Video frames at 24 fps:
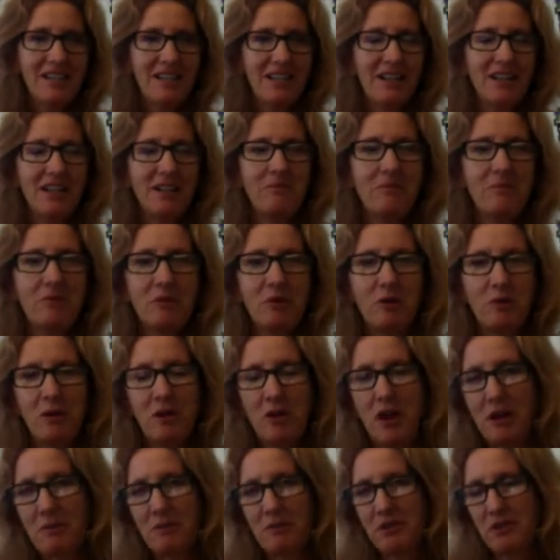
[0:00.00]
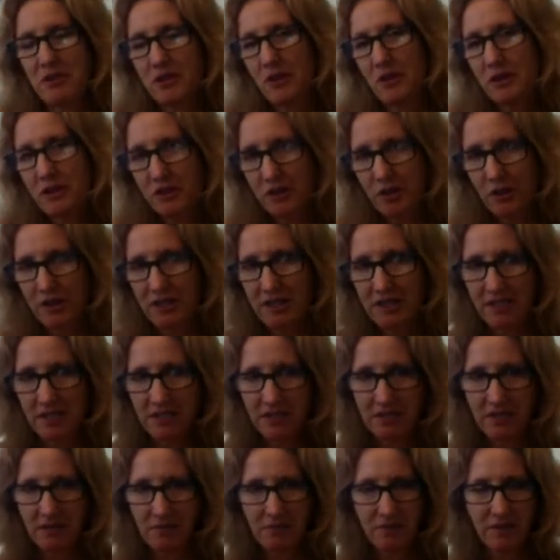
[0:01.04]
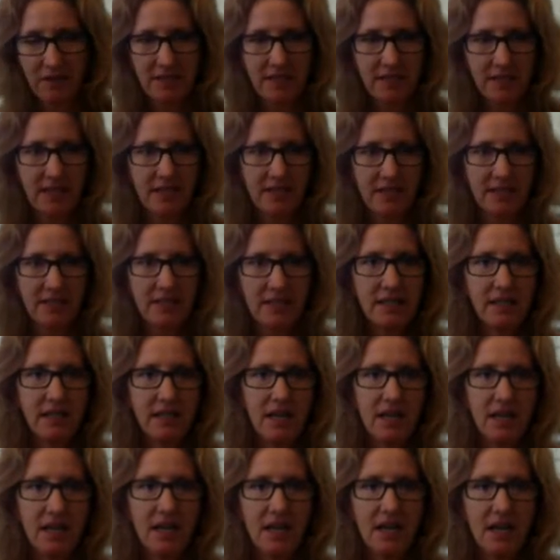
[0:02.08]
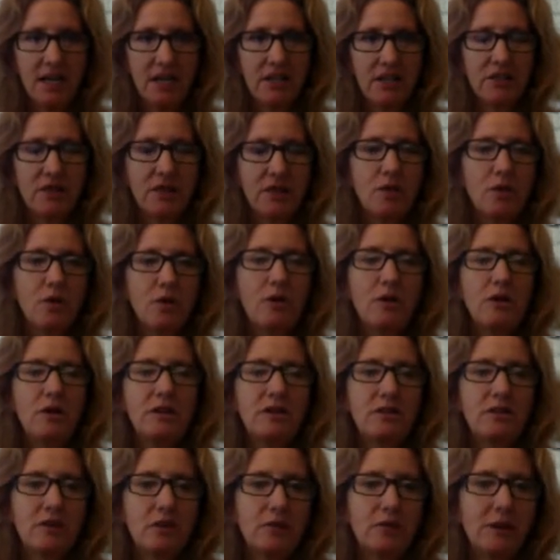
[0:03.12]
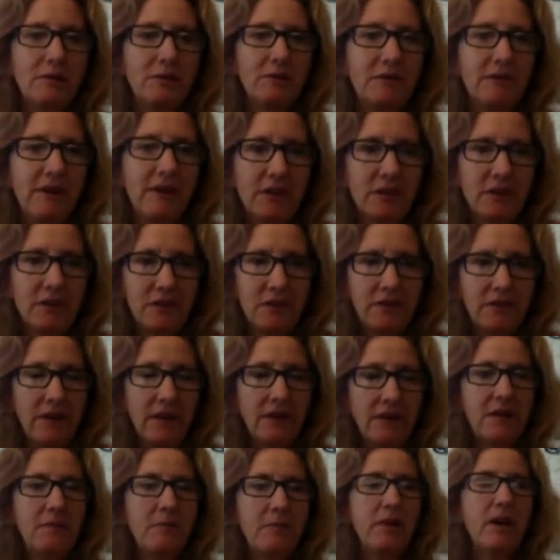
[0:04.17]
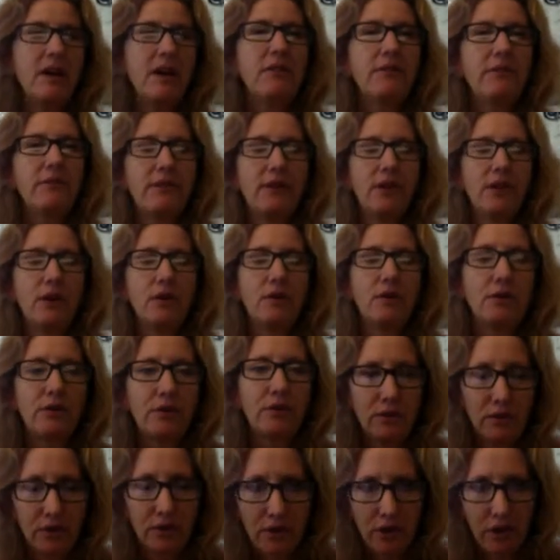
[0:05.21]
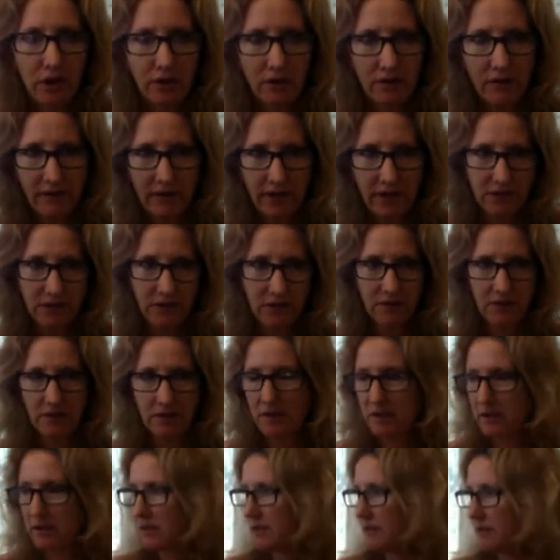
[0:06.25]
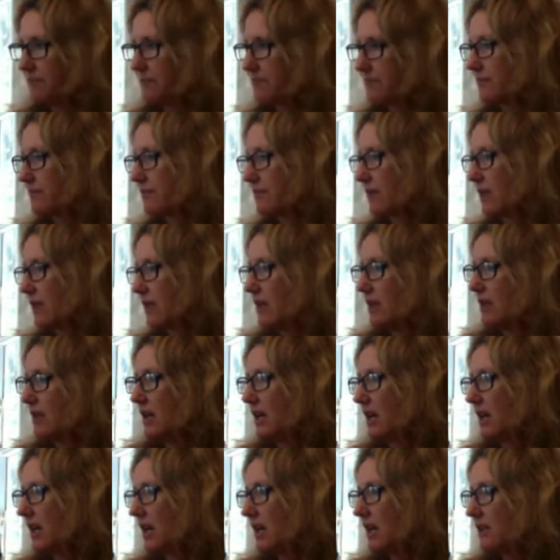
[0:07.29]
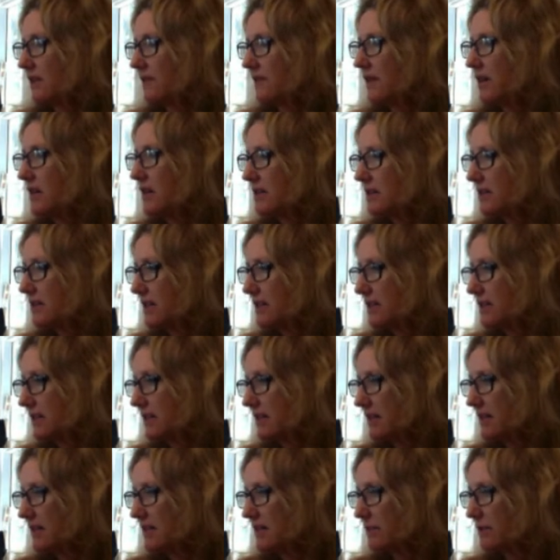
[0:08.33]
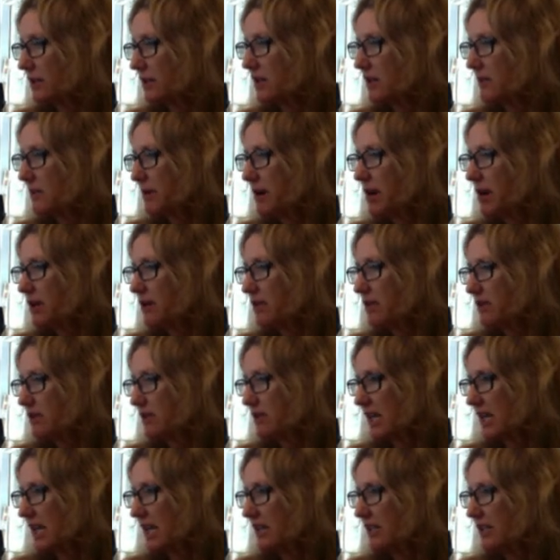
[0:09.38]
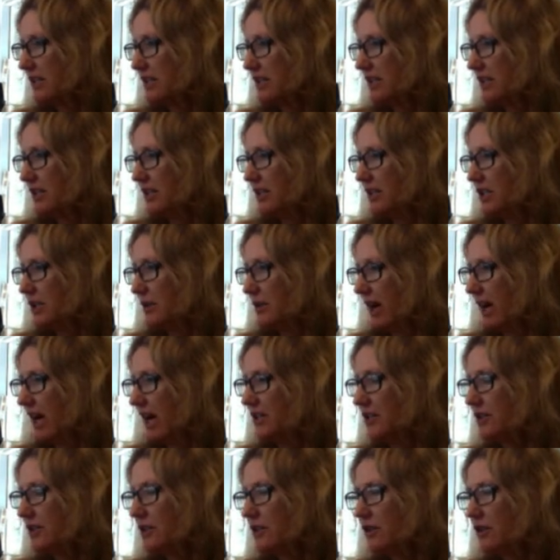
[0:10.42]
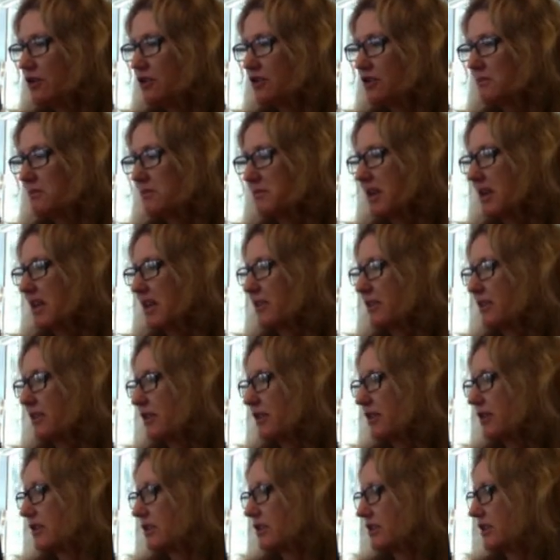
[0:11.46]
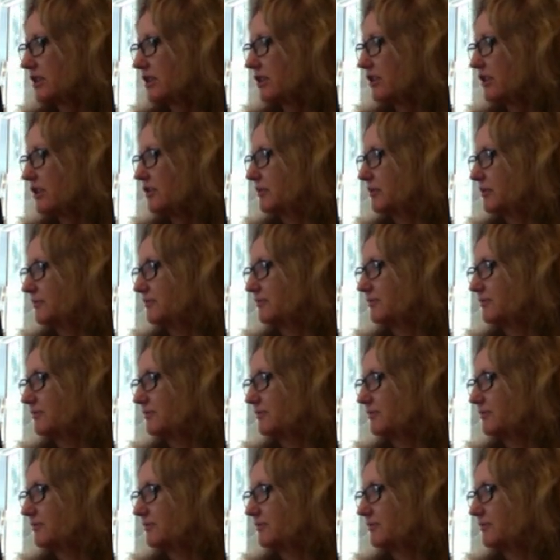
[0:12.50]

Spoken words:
We're going to talk about the circulatory system with this lesson. So the goal is to describe the factors affecting blood flow through the cardiovascular system. And the far side says, well, the Parkers are dead. You had to encourage them to take thirds, didn't you?